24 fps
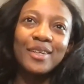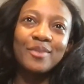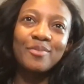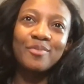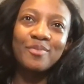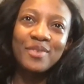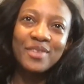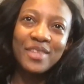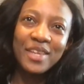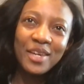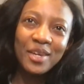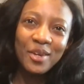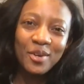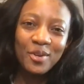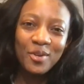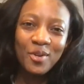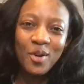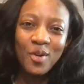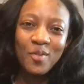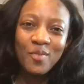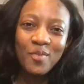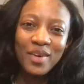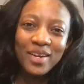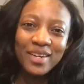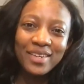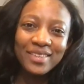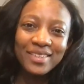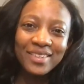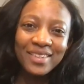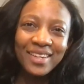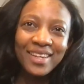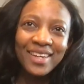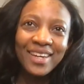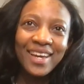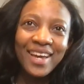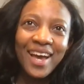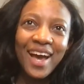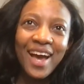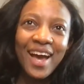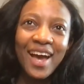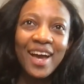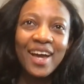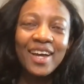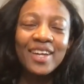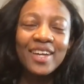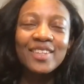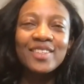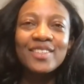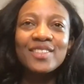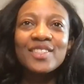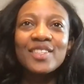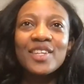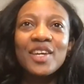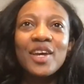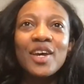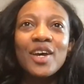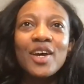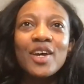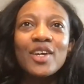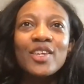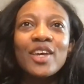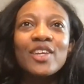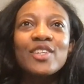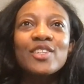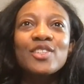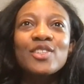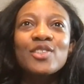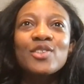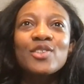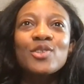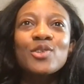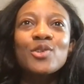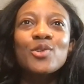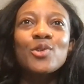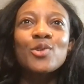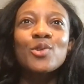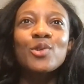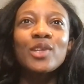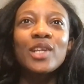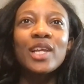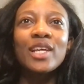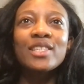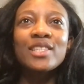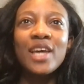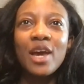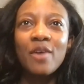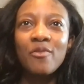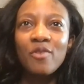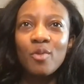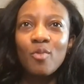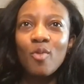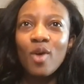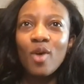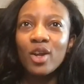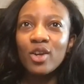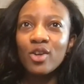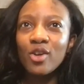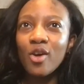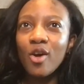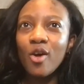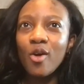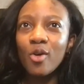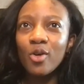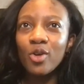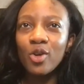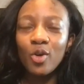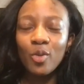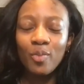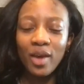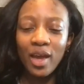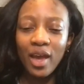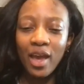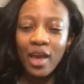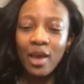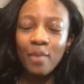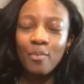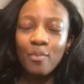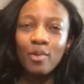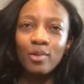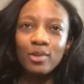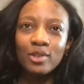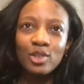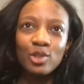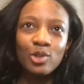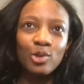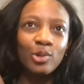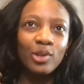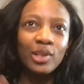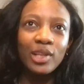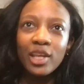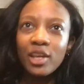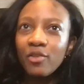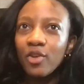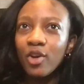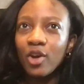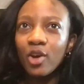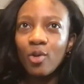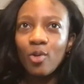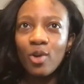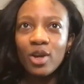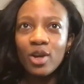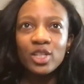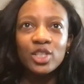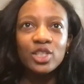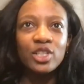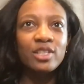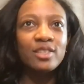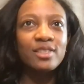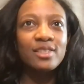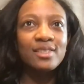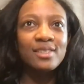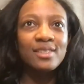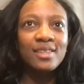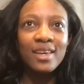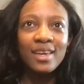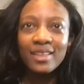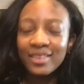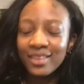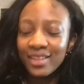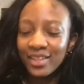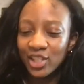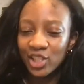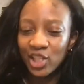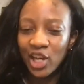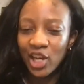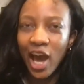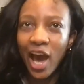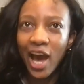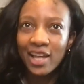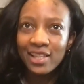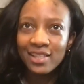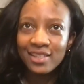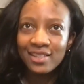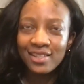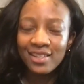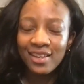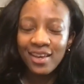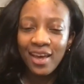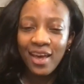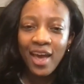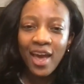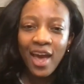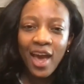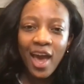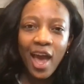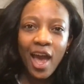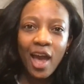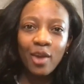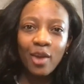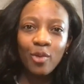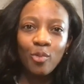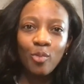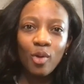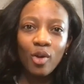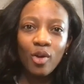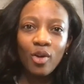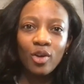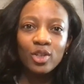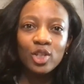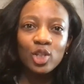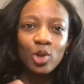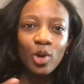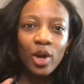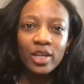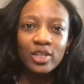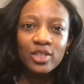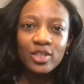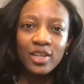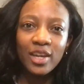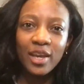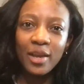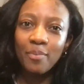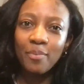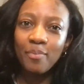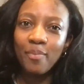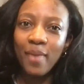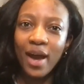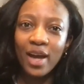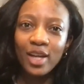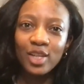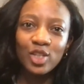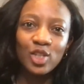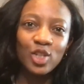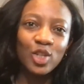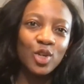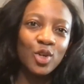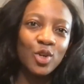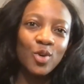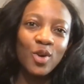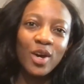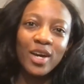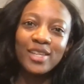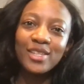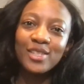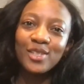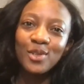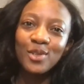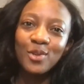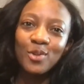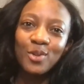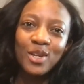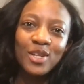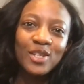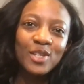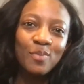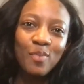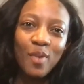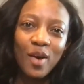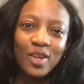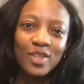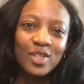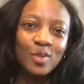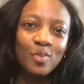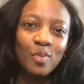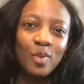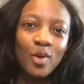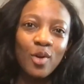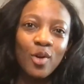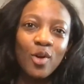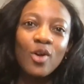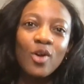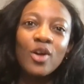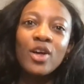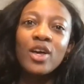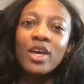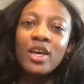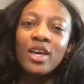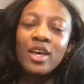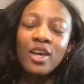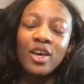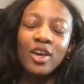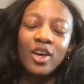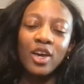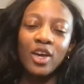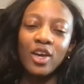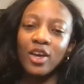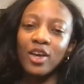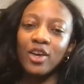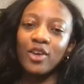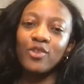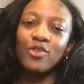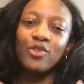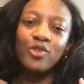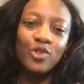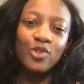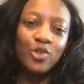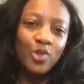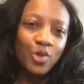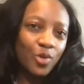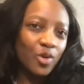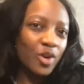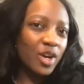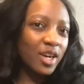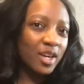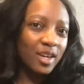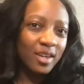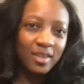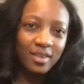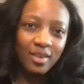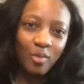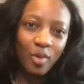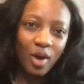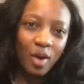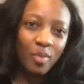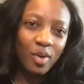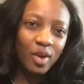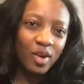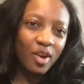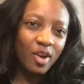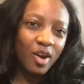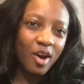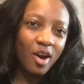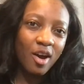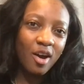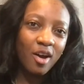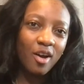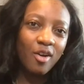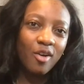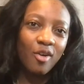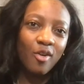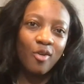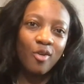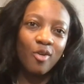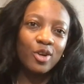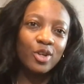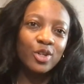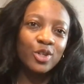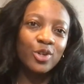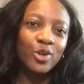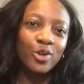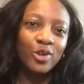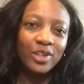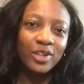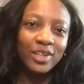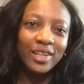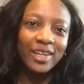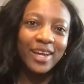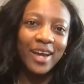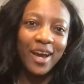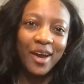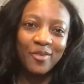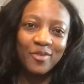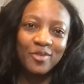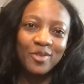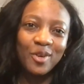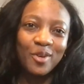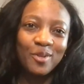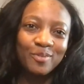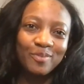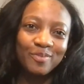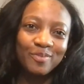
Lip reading: Thank you, Norman. And just to let everyone know, you'll be able to leave your questions in the chat, and we'll try to get back to you as soon as possible during the webinar or shortly after.